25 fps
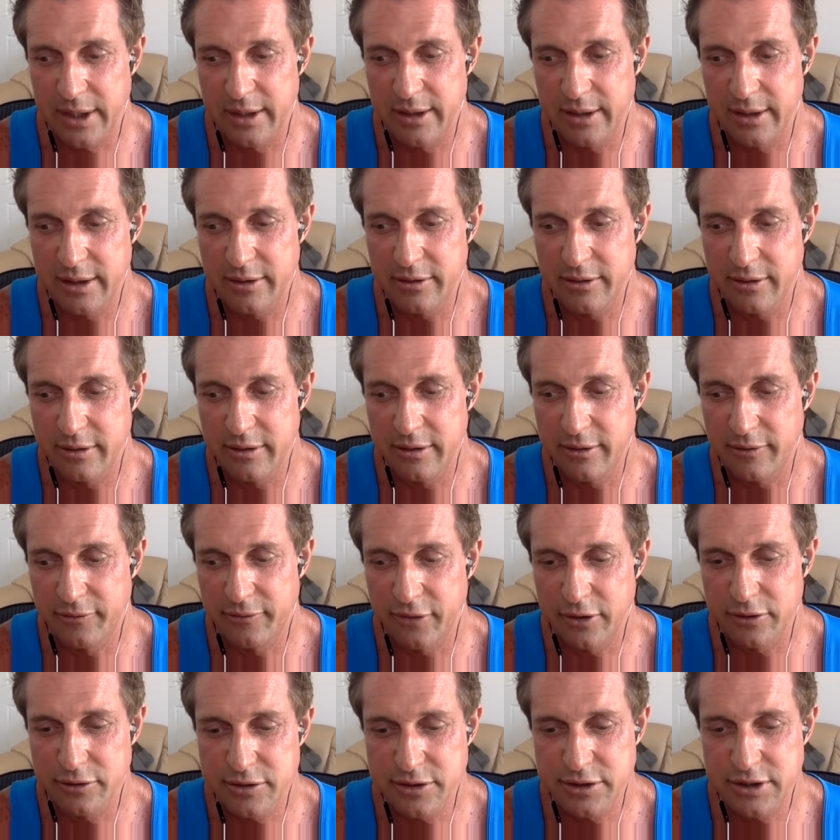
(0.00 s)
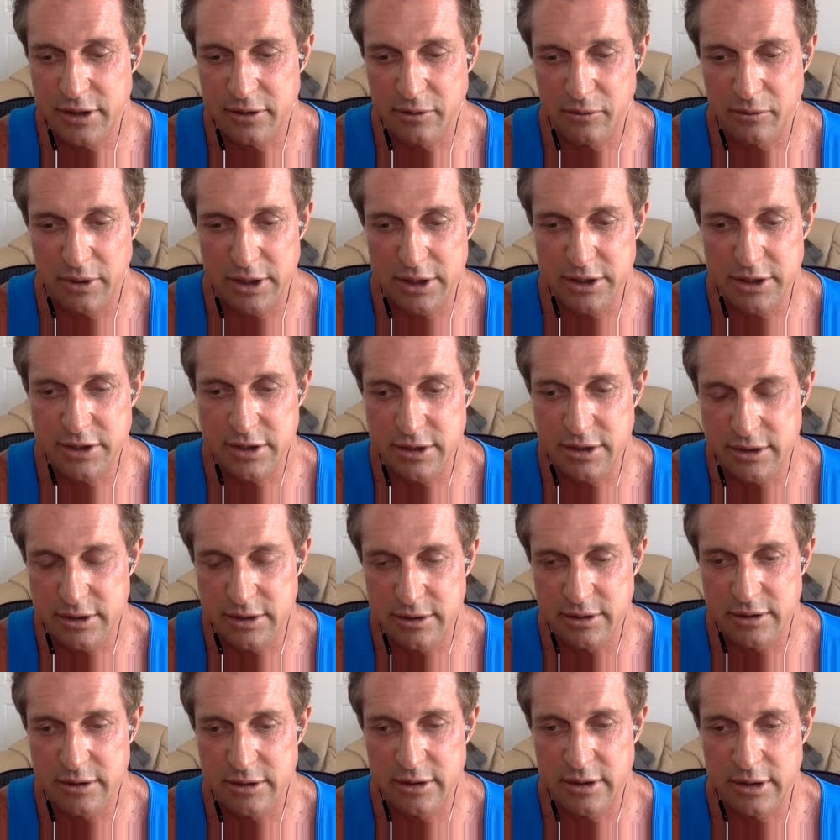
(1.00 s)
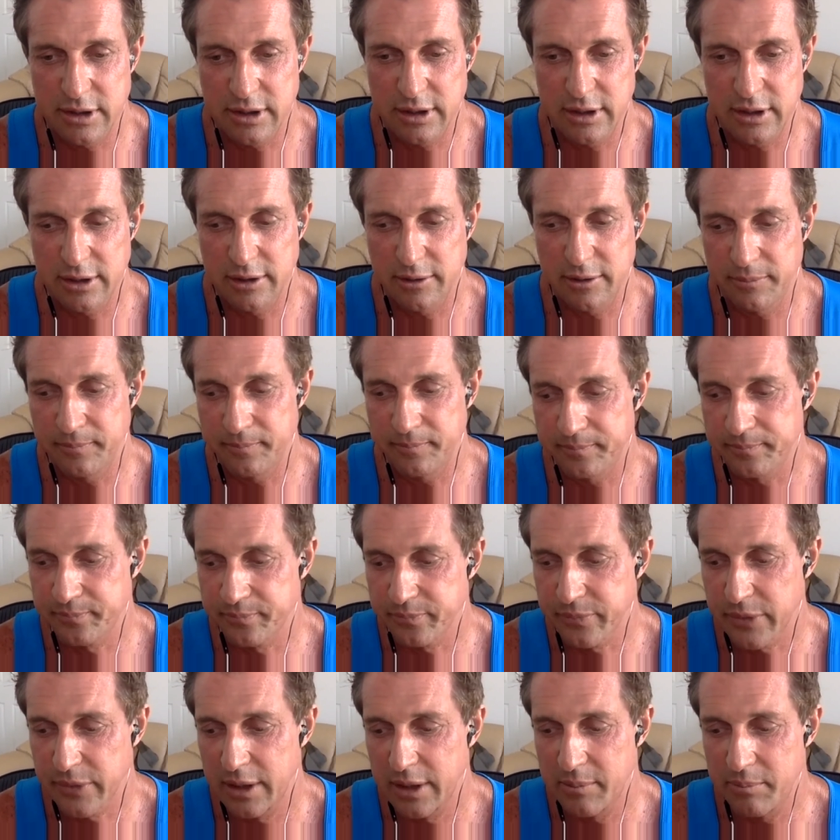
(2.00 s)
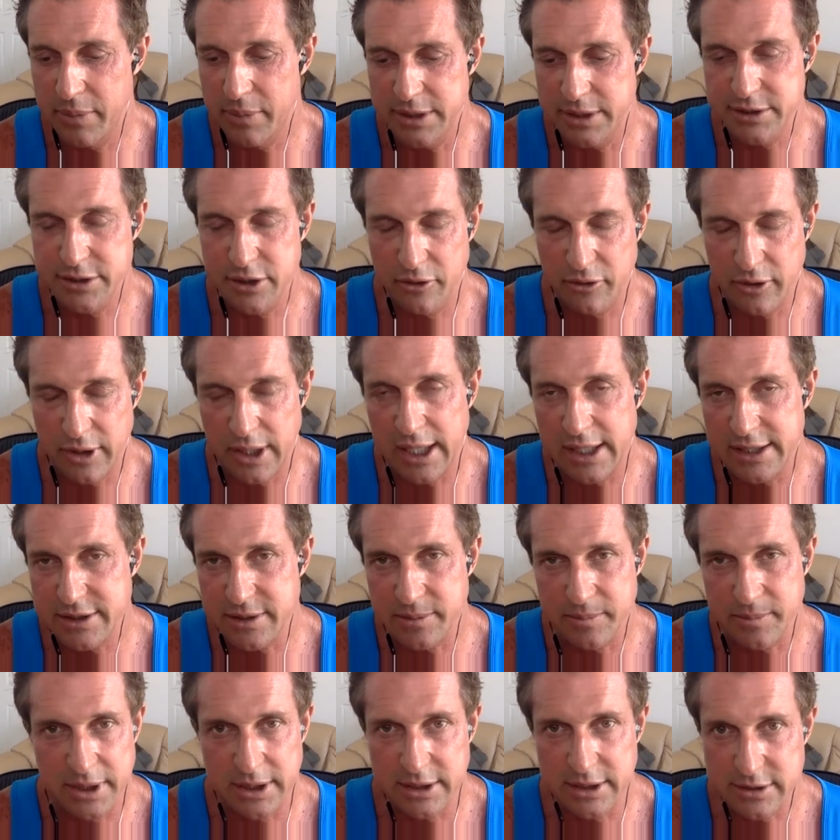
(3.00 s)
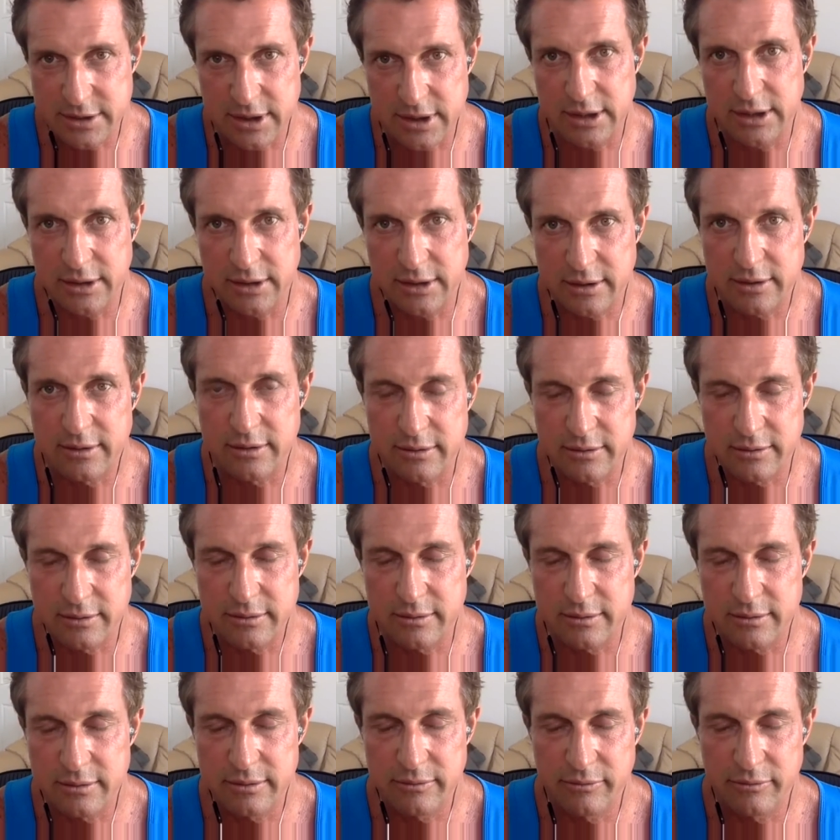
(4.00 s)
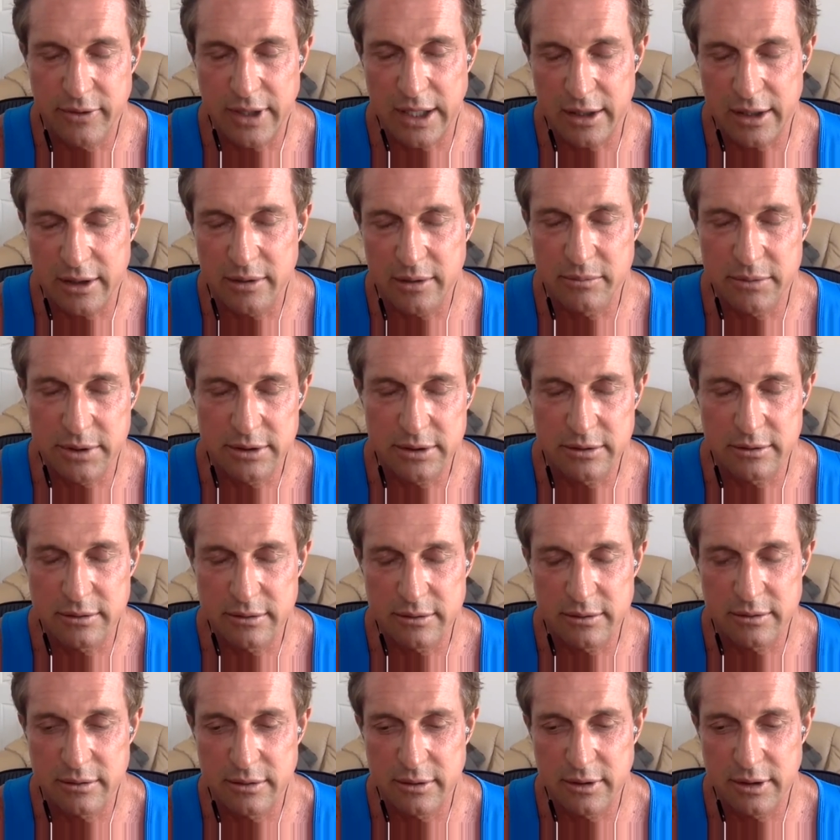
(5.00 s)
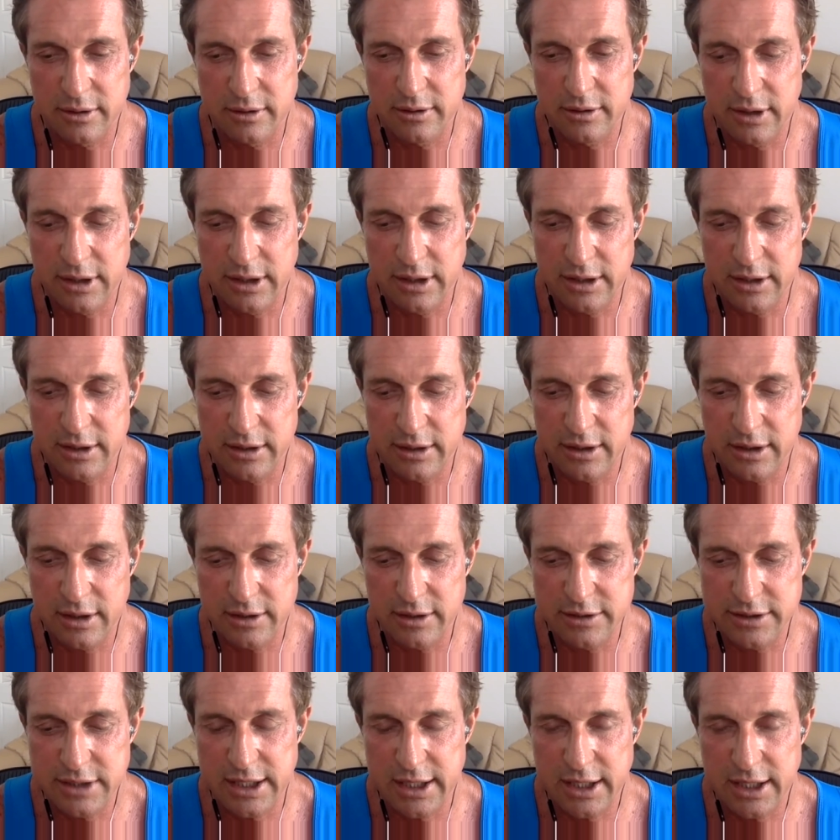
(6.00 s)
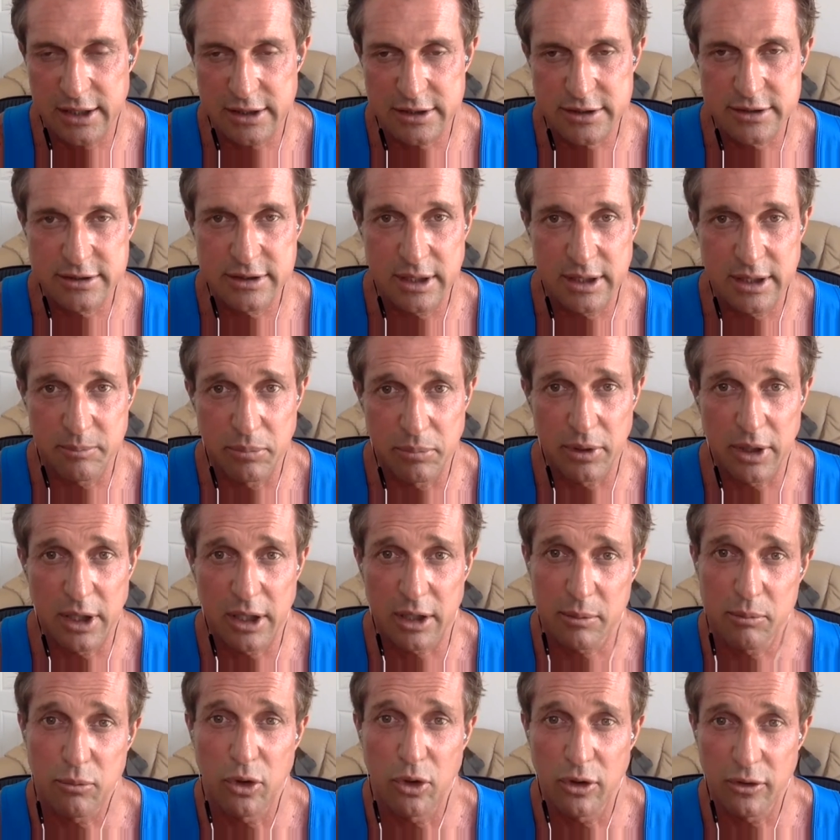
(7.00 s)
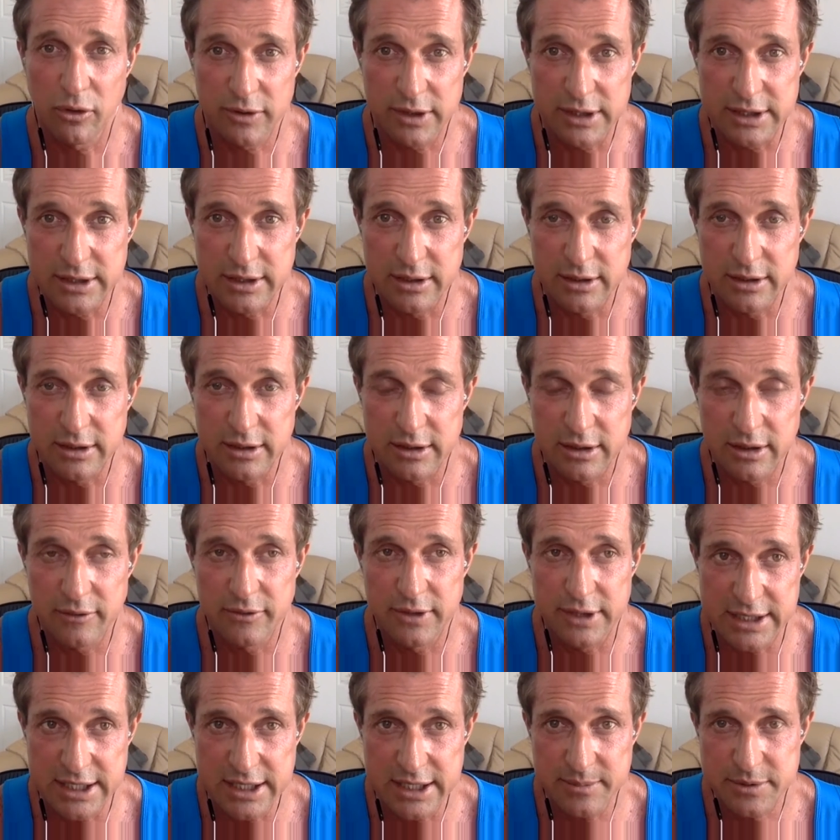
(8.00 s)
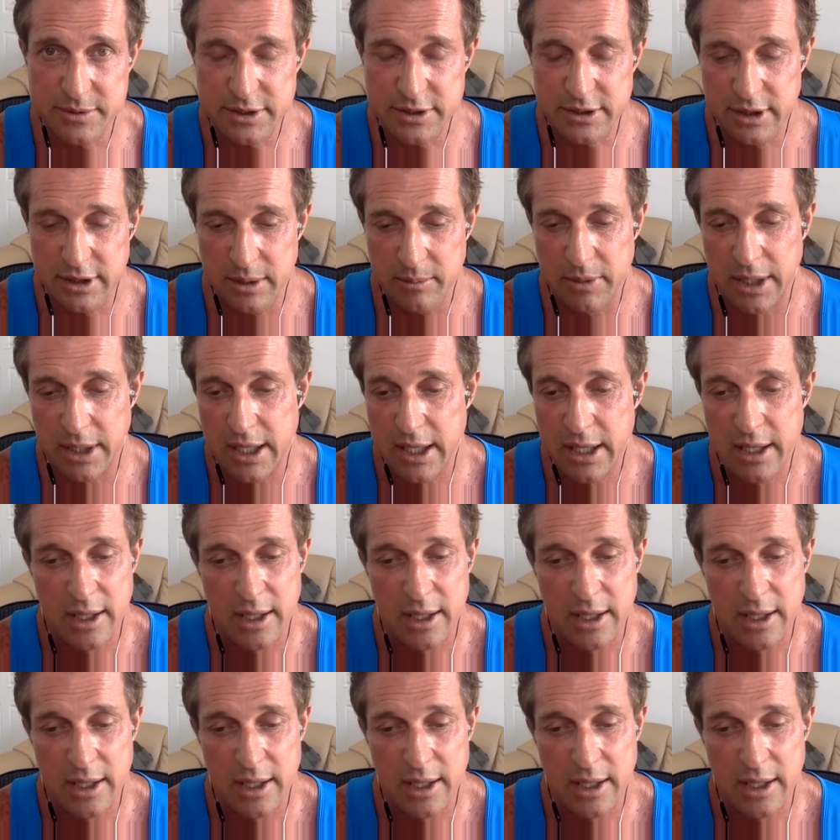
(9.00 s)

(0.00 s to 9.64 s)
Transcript: you know, the first generation um, benzodiazepines like Valium and and uh, Xanax, they block more of the the deep sleep.